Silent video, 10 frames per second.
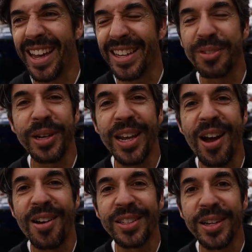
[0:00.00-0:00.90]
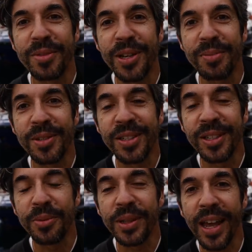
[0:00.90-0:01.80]
it's really hard sometimes to
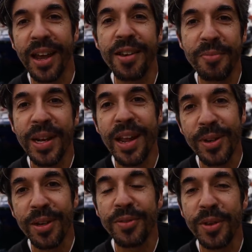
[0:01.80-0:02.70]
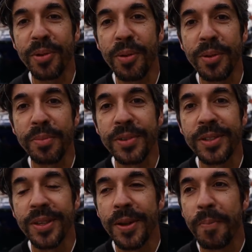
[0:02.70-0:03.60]
deal with that. And I've been having a few
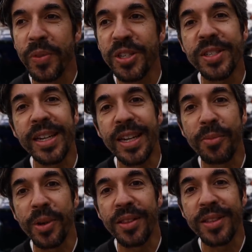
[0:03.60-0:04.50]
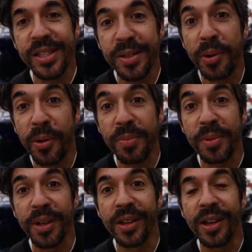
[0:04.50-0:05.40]
problems just dealing with the
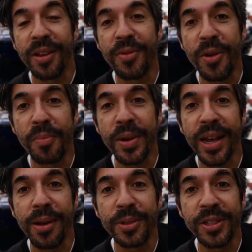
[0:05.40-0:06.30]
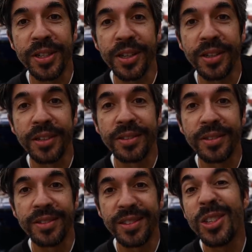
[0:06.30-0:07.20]
disappointment of not being able to
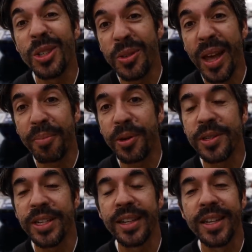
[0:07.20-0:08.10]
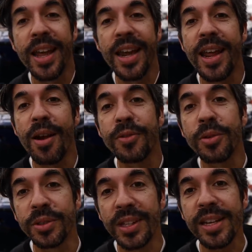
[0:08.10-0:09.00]
do that project. Now, of
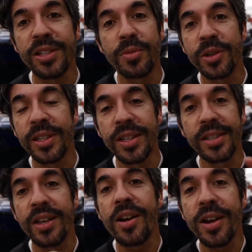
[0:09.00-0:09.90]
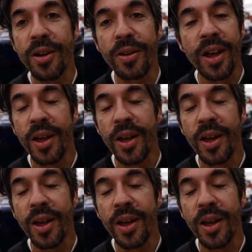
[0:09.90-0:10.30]
course, as you're watching this, I know